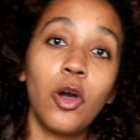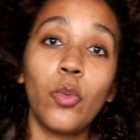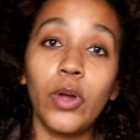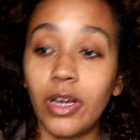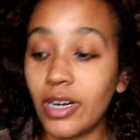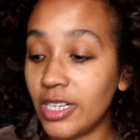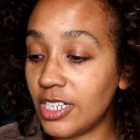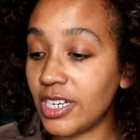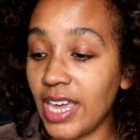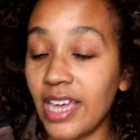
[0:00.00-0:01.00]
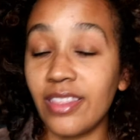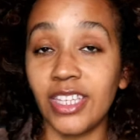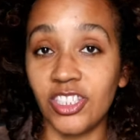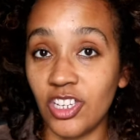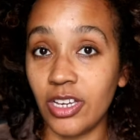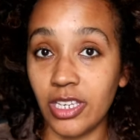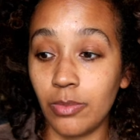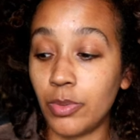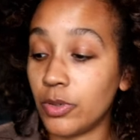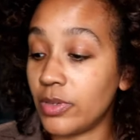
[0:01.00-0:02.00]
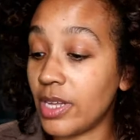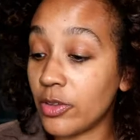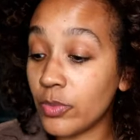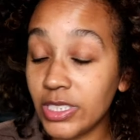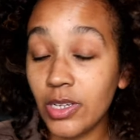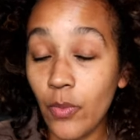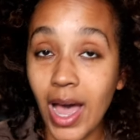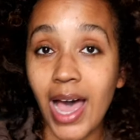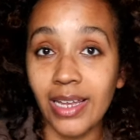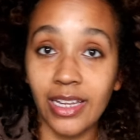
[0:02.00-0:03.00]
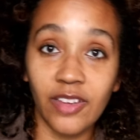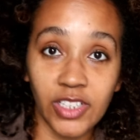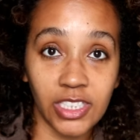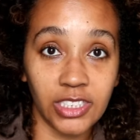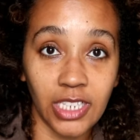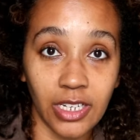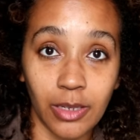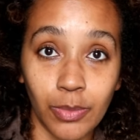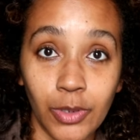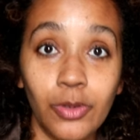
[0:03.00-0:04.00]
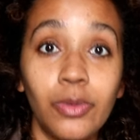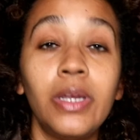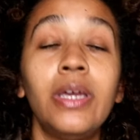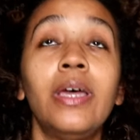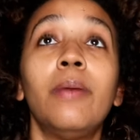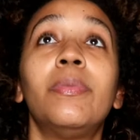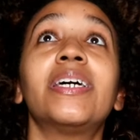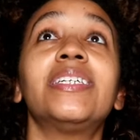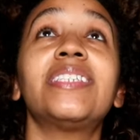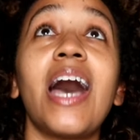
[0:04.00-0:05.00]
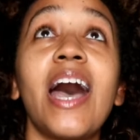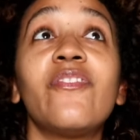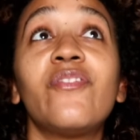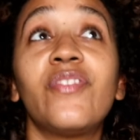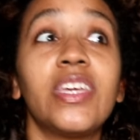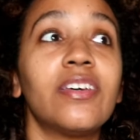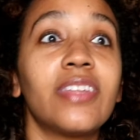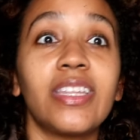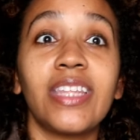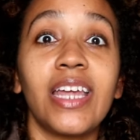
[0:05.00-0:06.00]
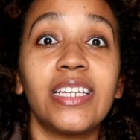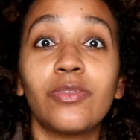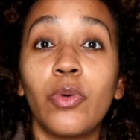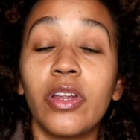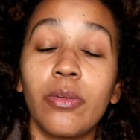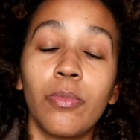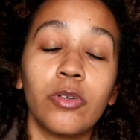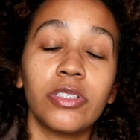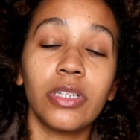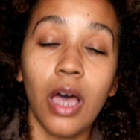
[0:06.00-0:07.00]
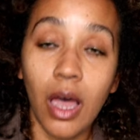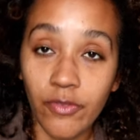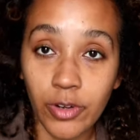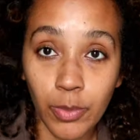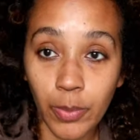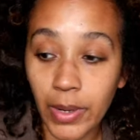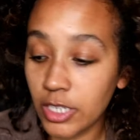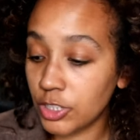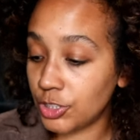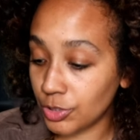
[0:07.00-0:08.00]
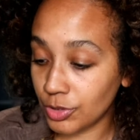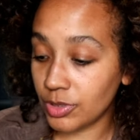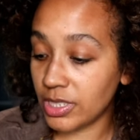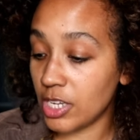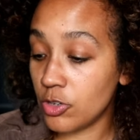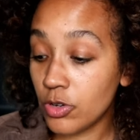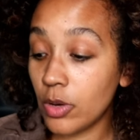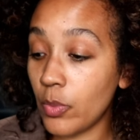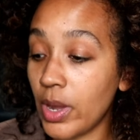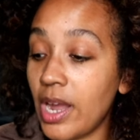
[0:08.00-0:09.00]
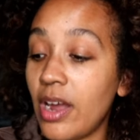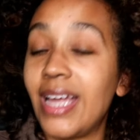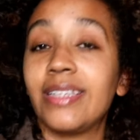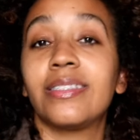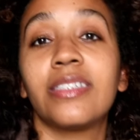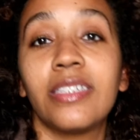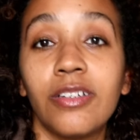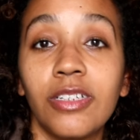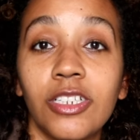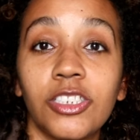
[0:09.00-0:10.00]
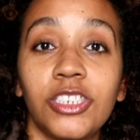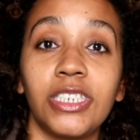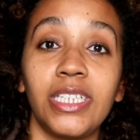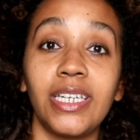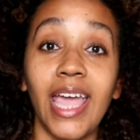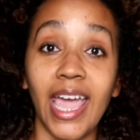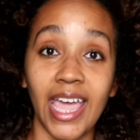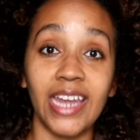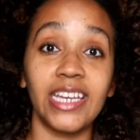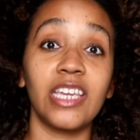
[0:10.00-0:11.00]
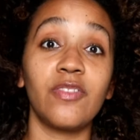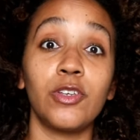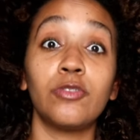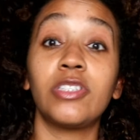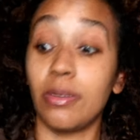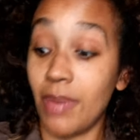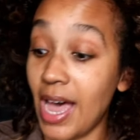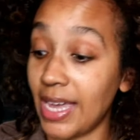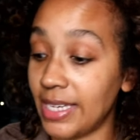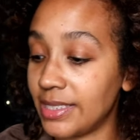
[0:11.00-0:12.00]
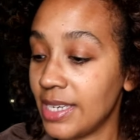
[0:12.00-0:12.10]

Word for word: We're gonna look at the chunky boot. Now the reason why I love a good chunky boot because I feel that that is one of the most comfortable pair of shoes that you can wear and still look chic and give you some height.